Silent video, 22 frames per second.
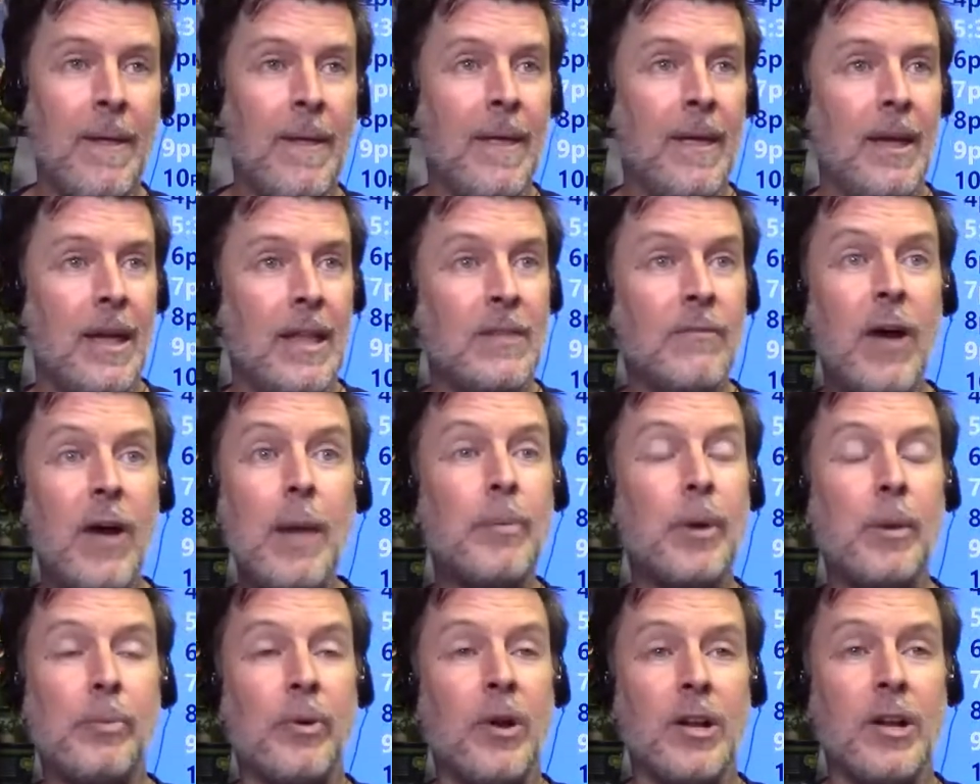And the
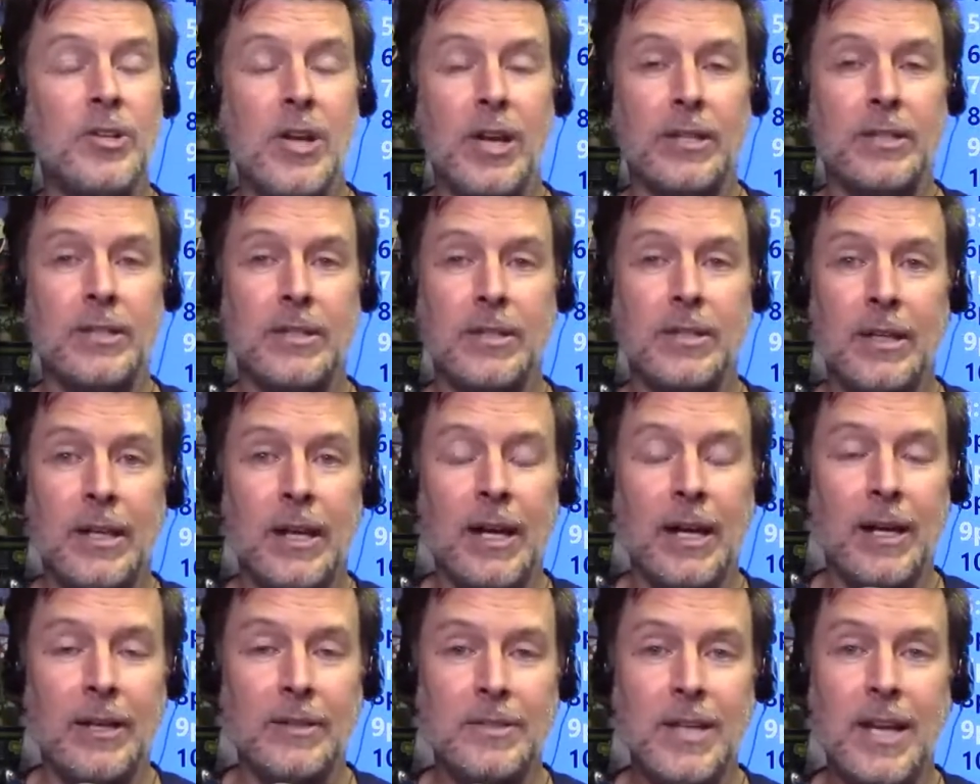Vipery Project
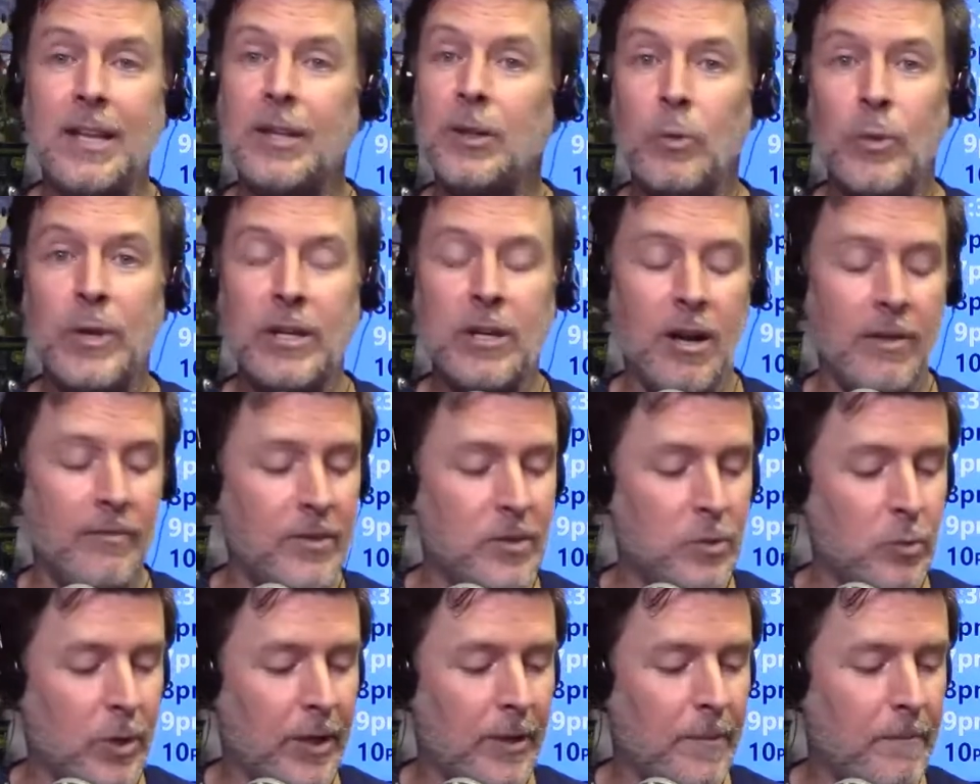taking the week off
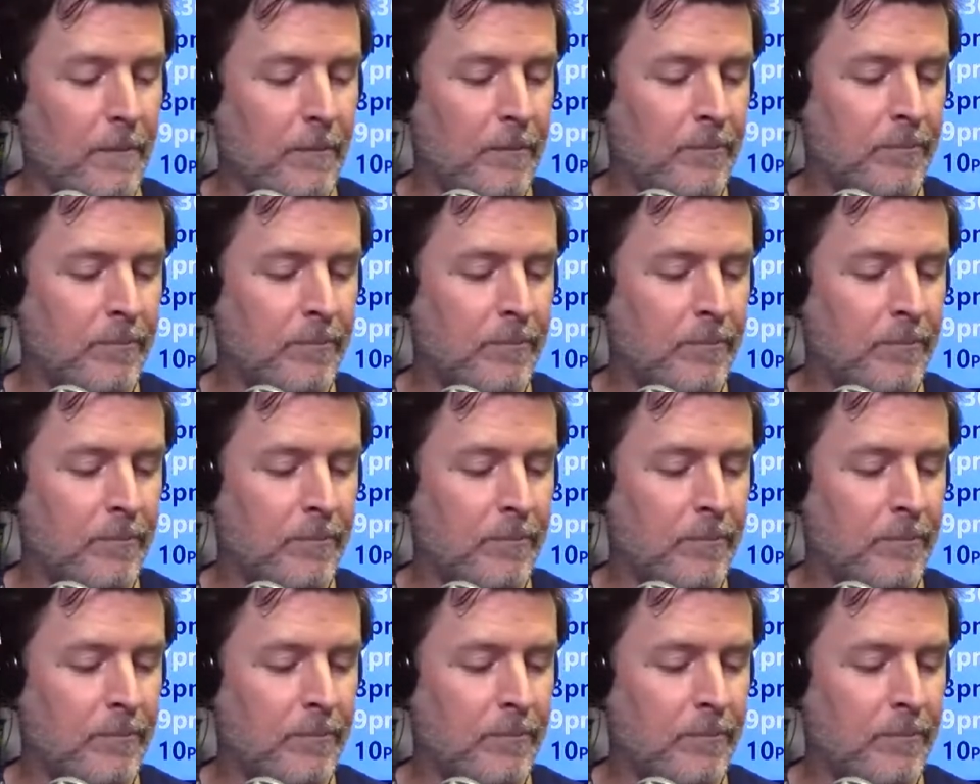as well.